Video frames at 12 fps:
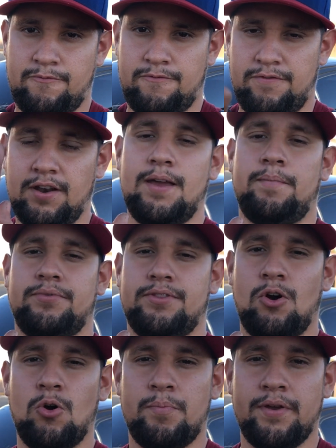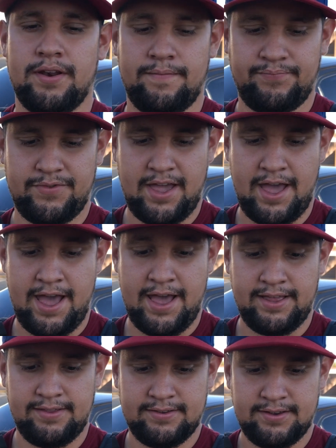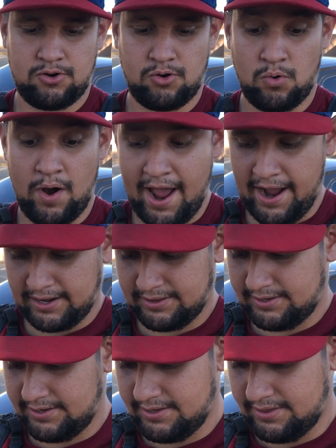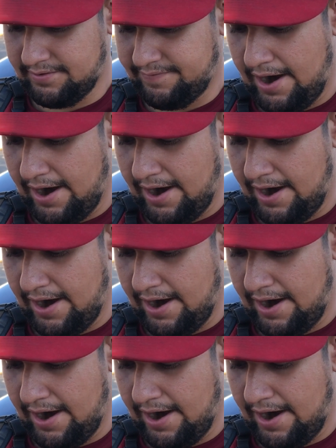flipped open and cracked the